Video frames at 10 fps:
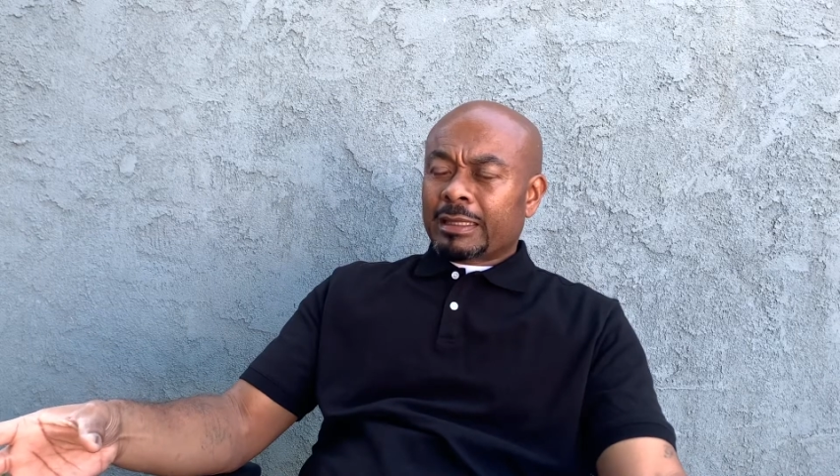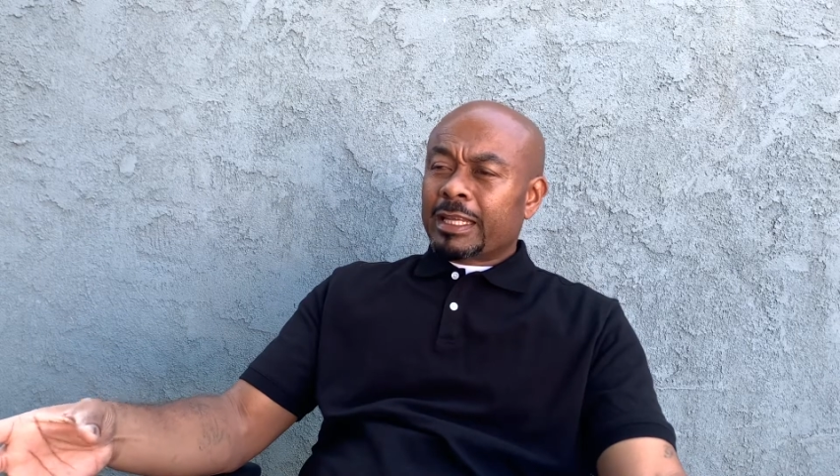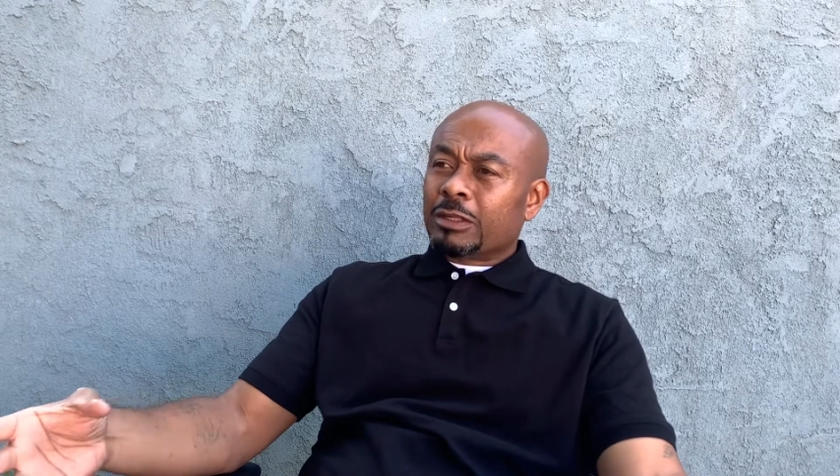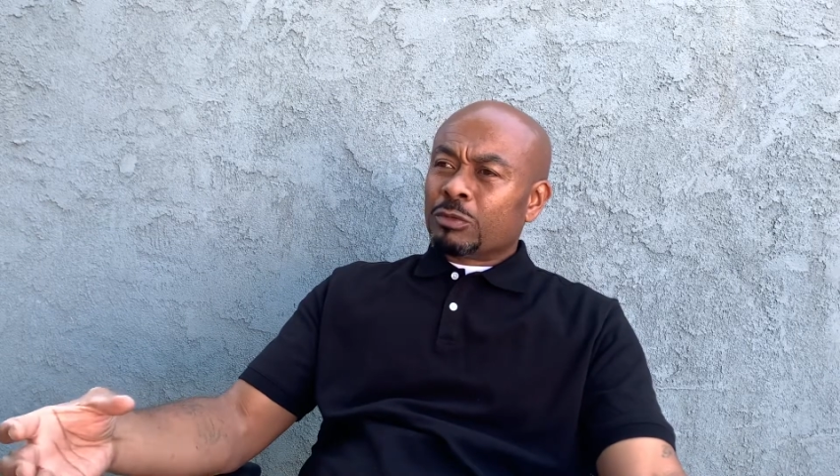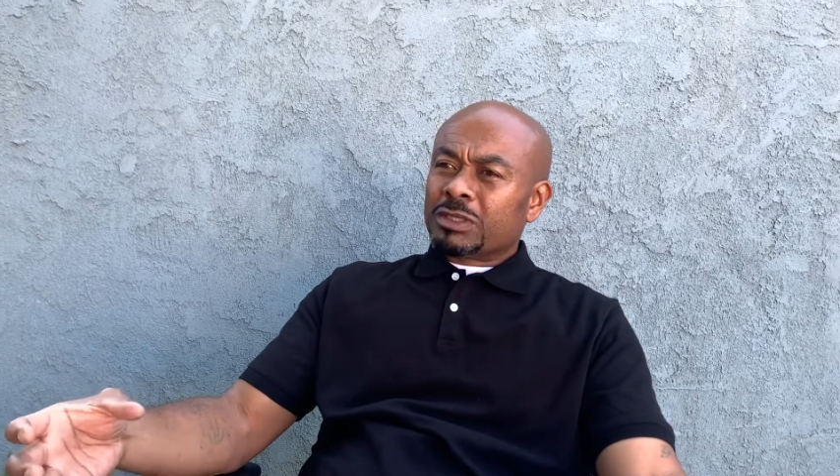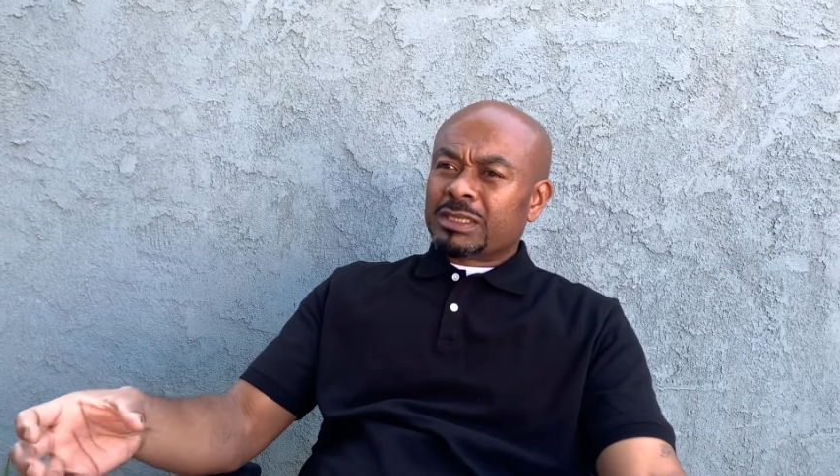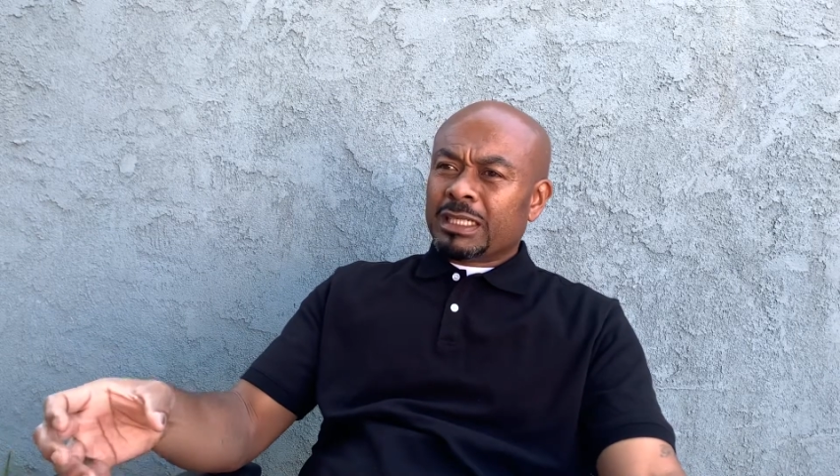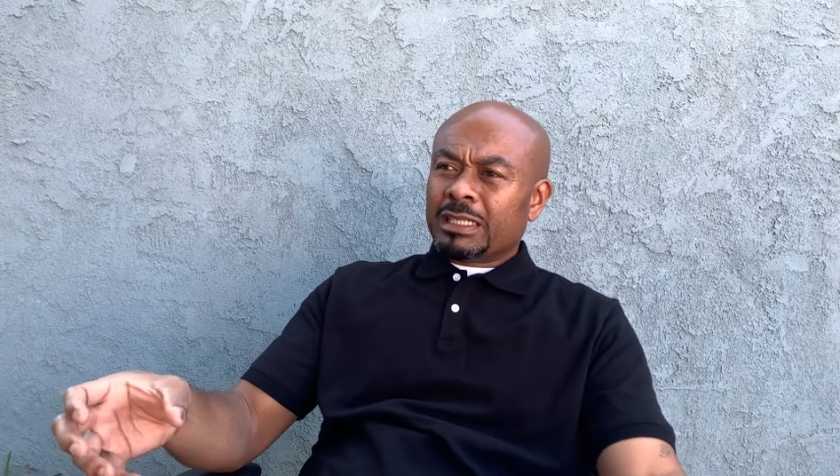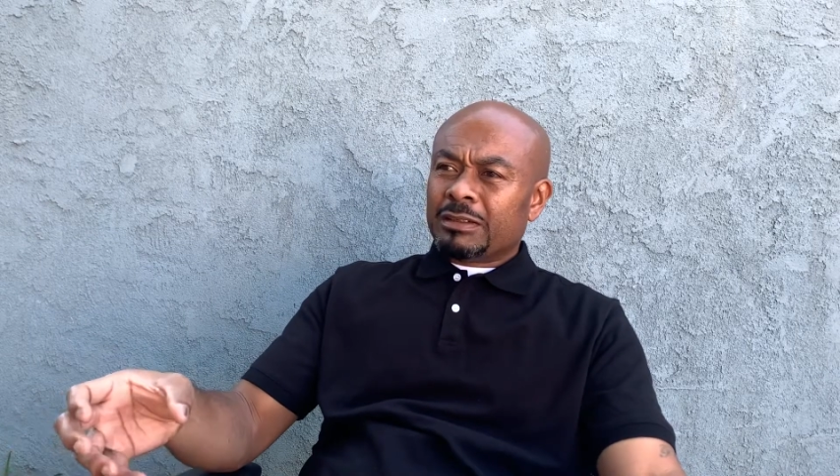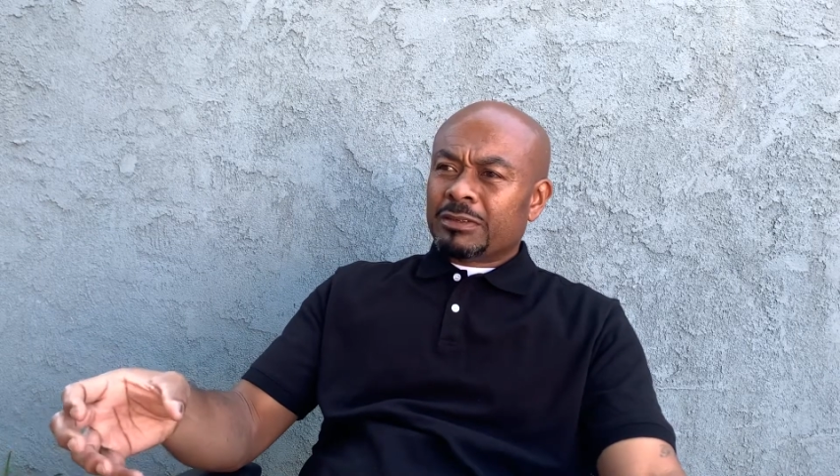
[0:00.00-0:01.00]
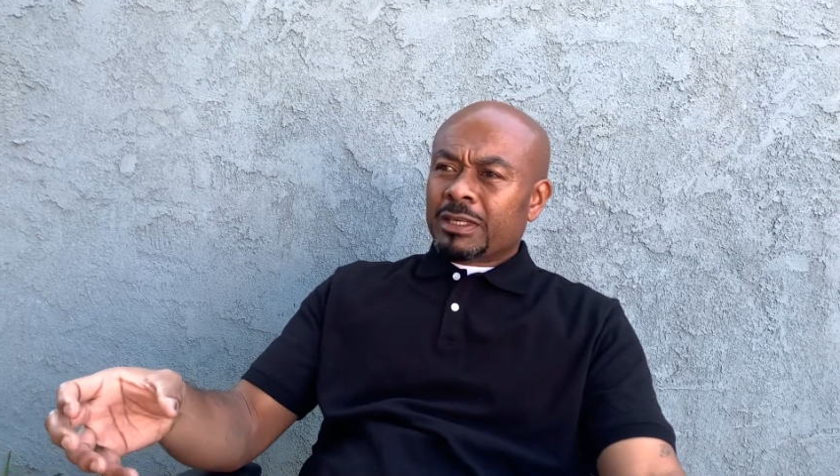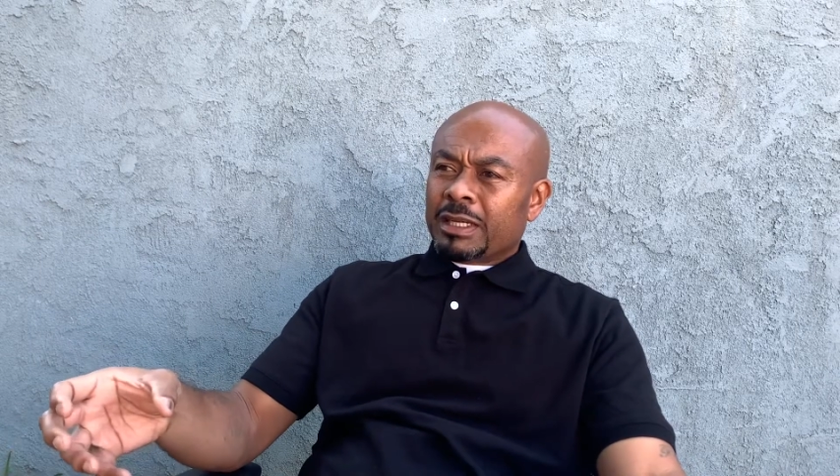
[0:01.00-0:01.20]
they can receive